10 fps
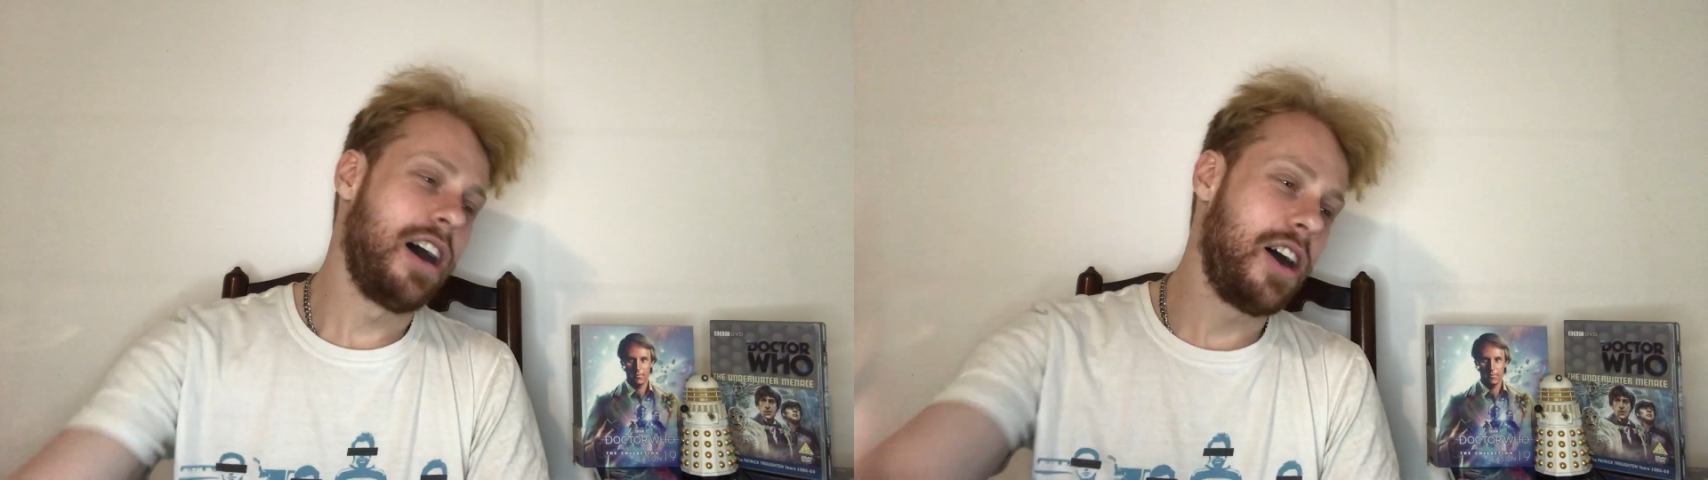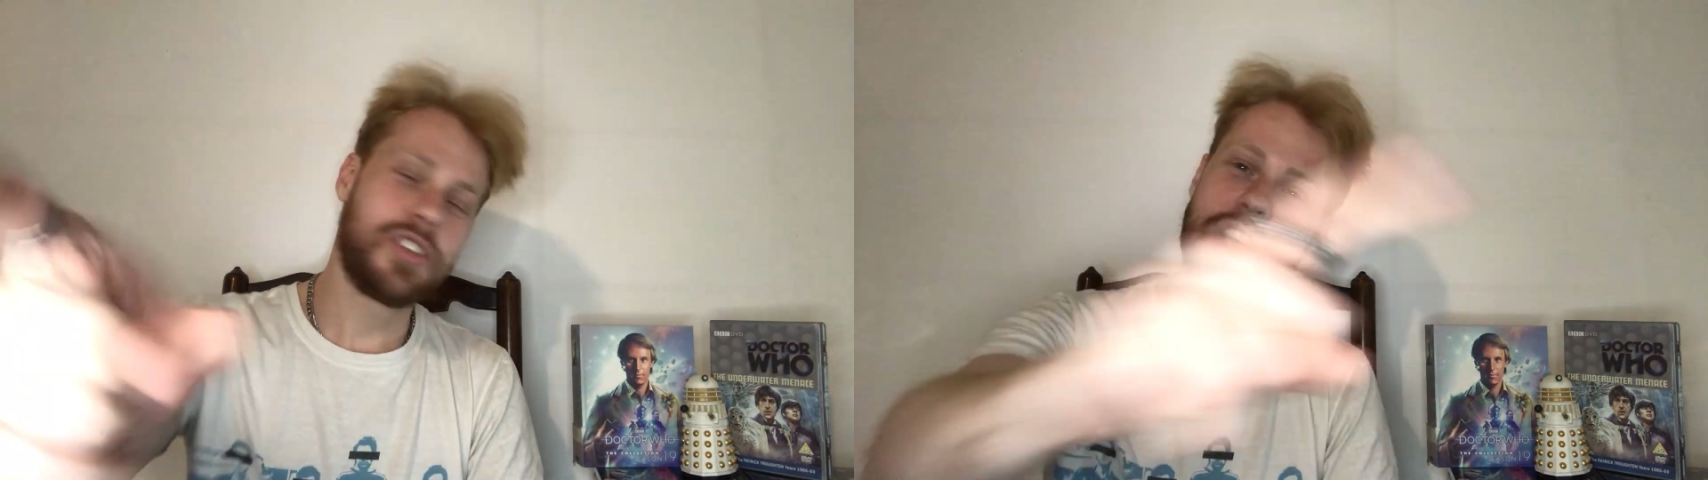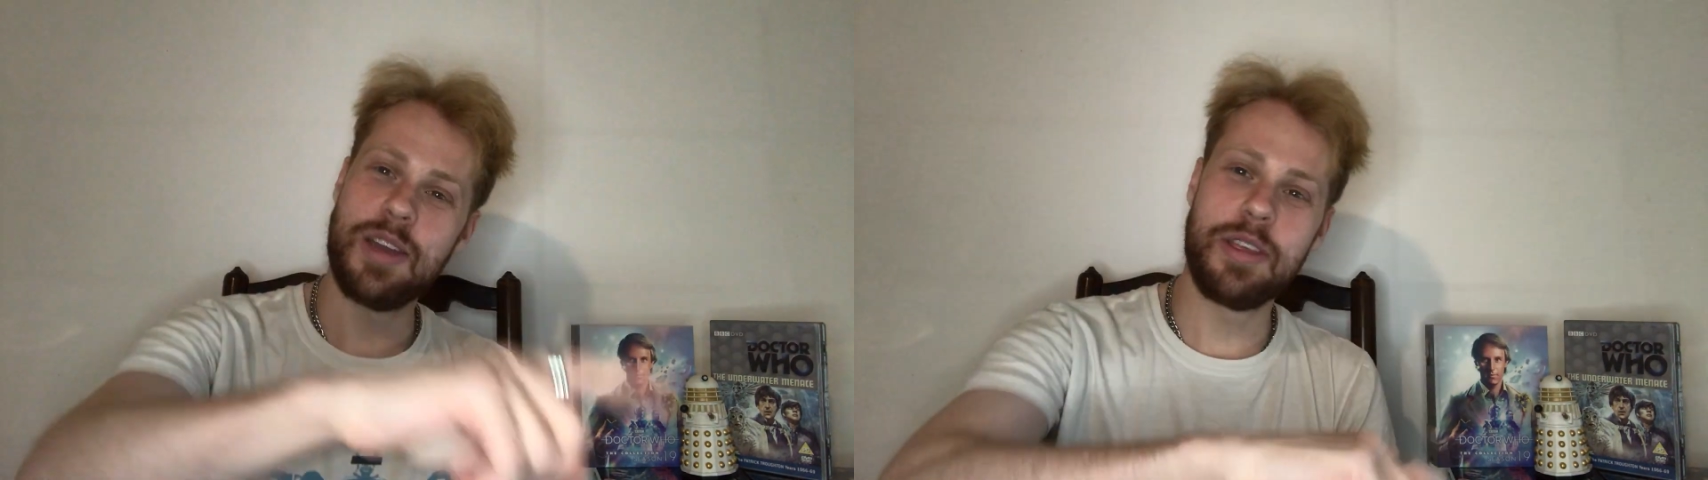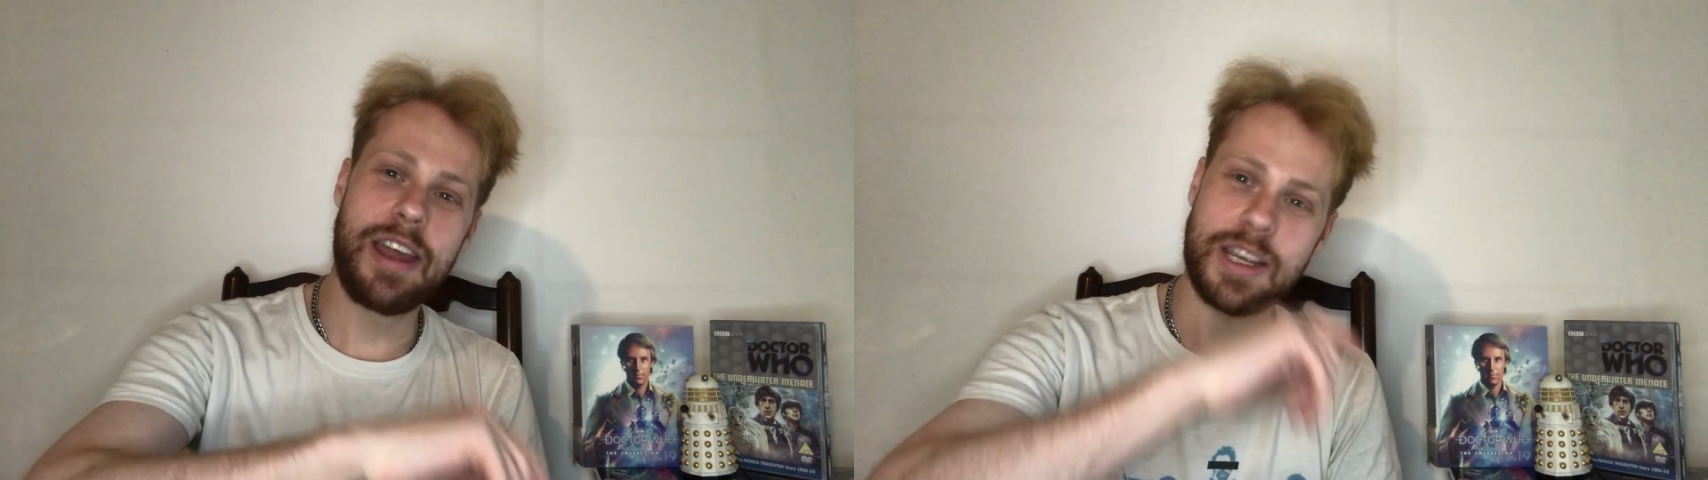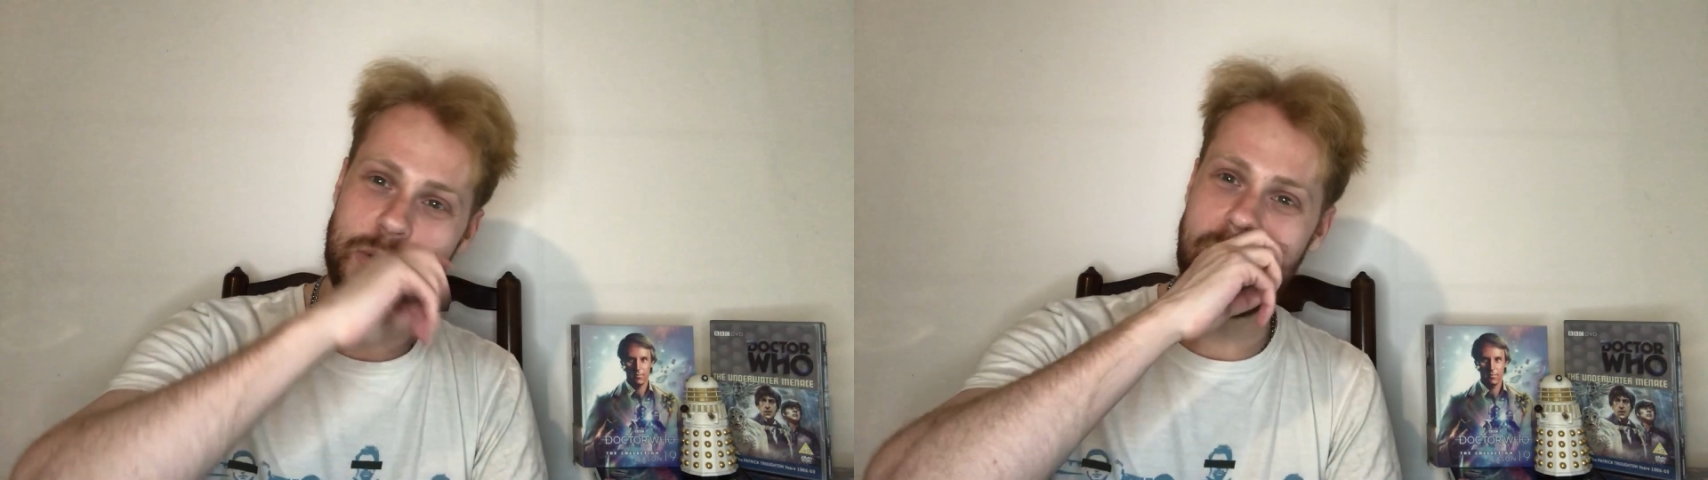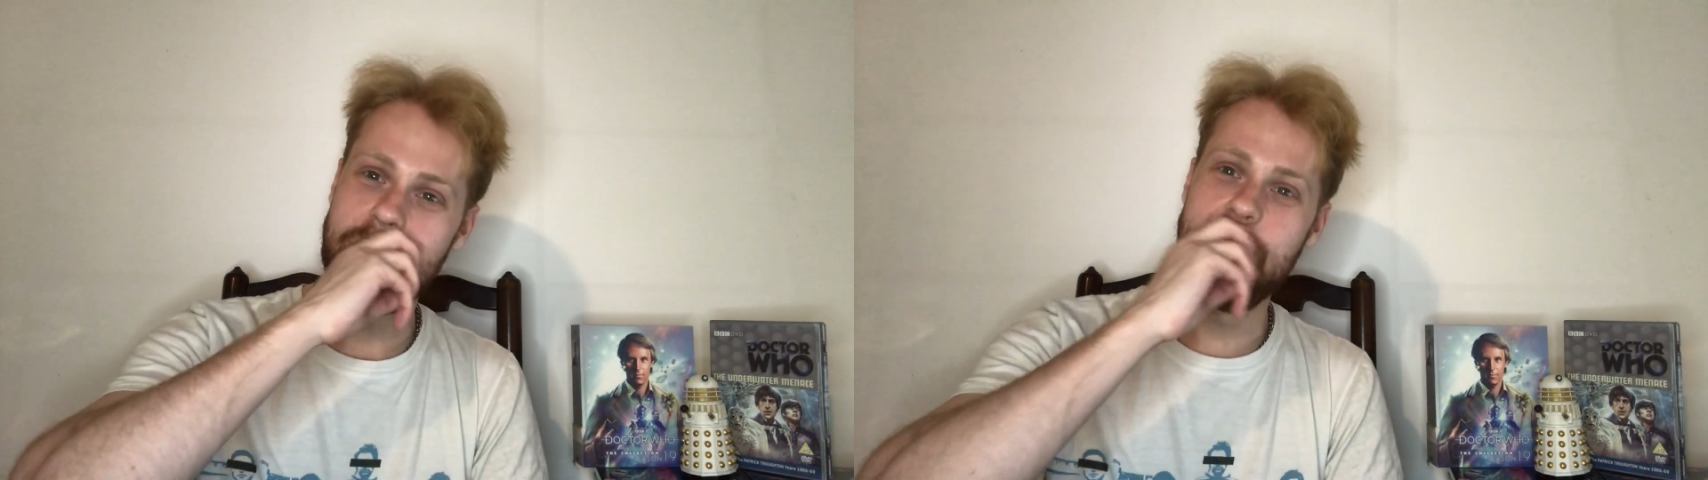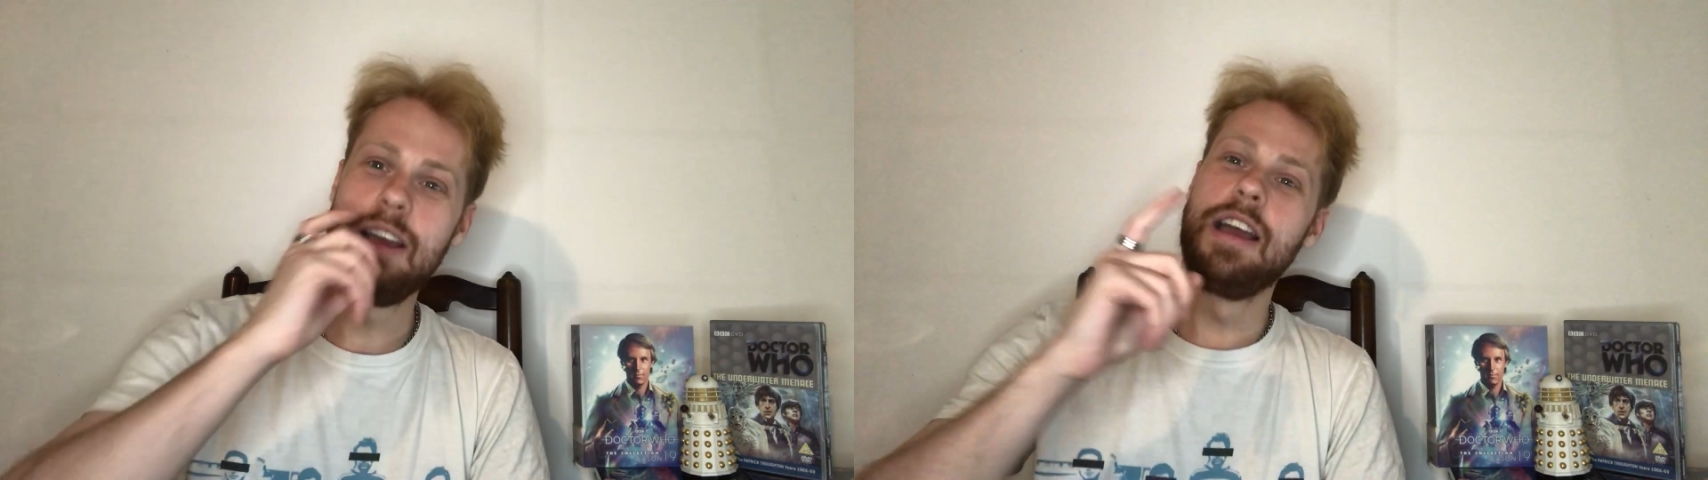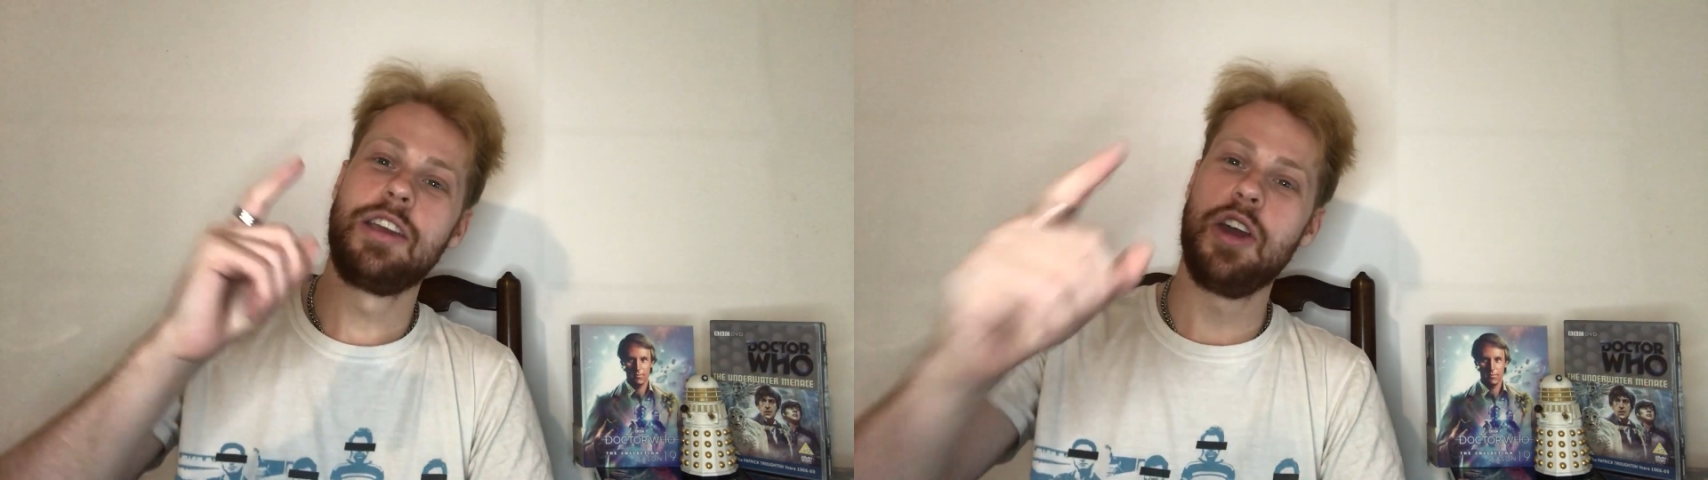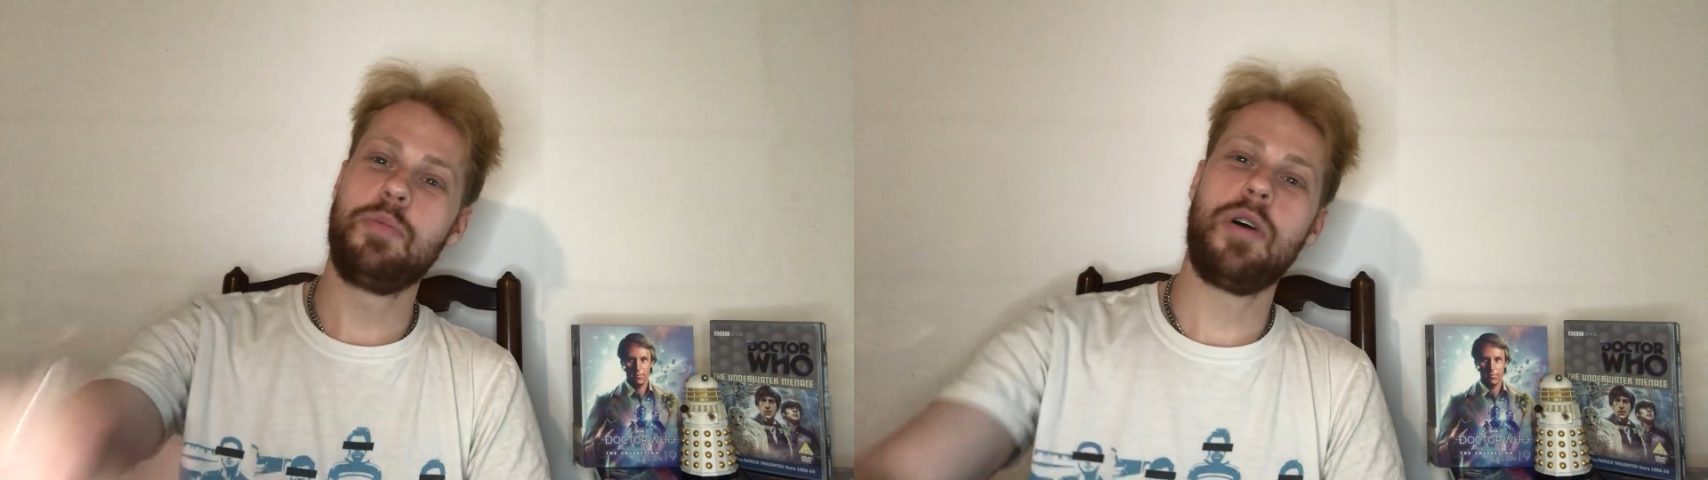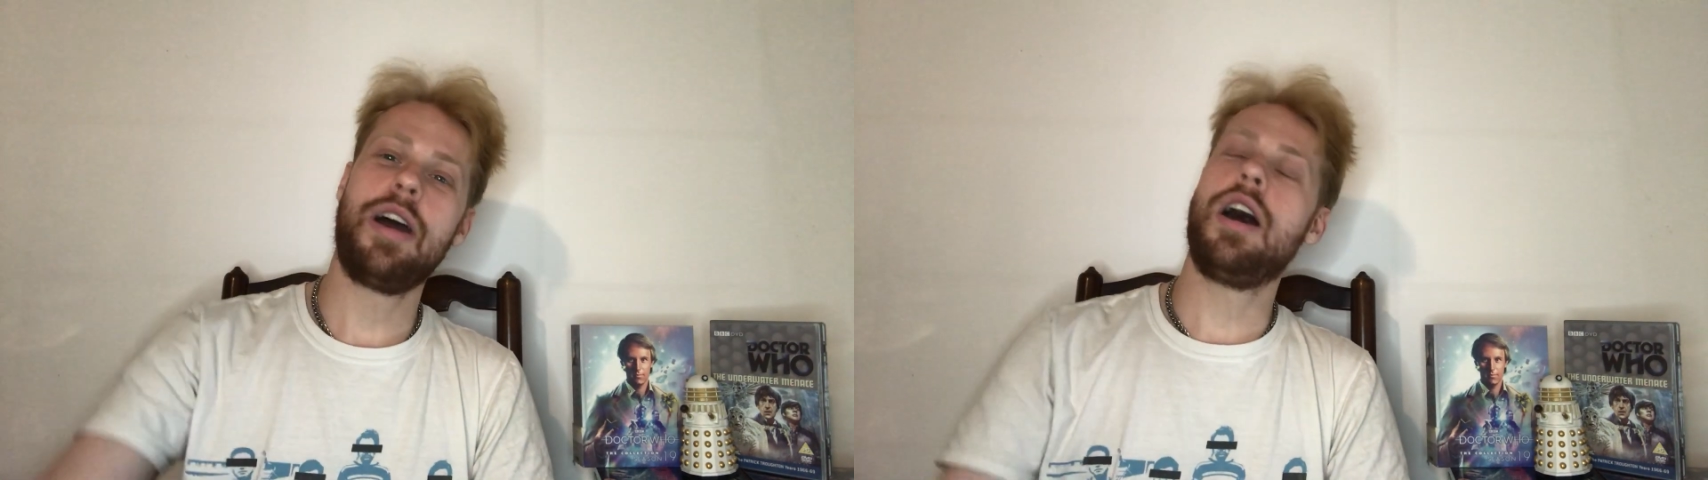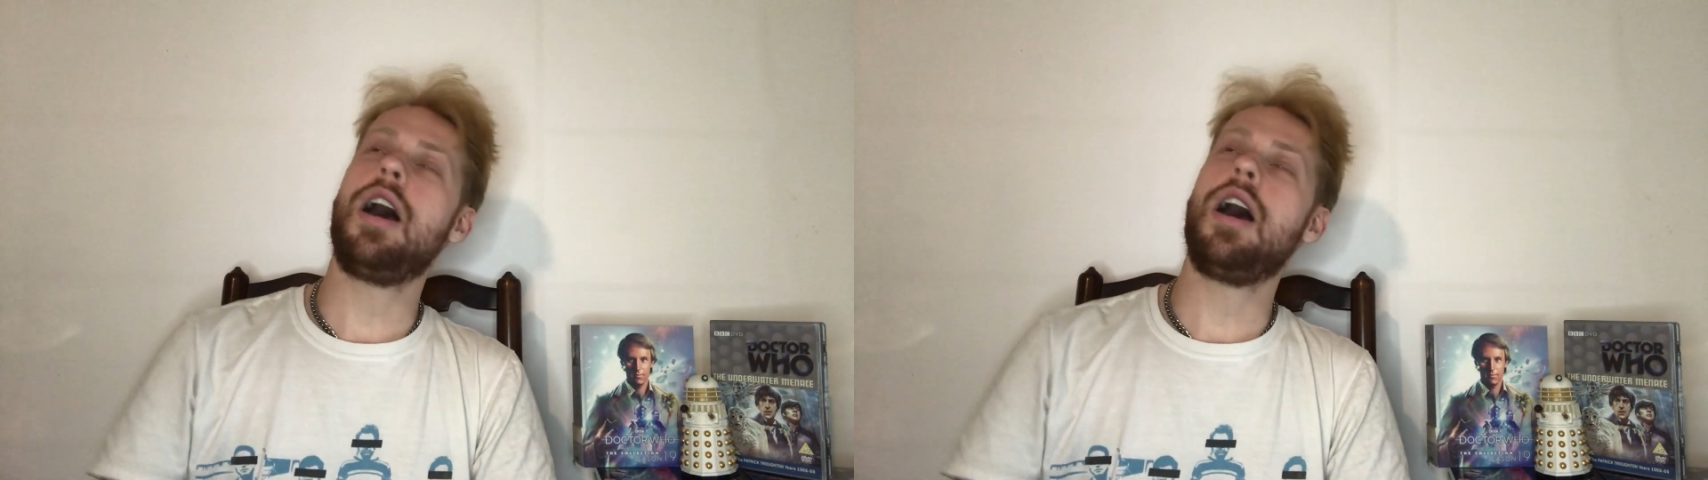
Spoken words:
I'll see you in the next one. Goodbye.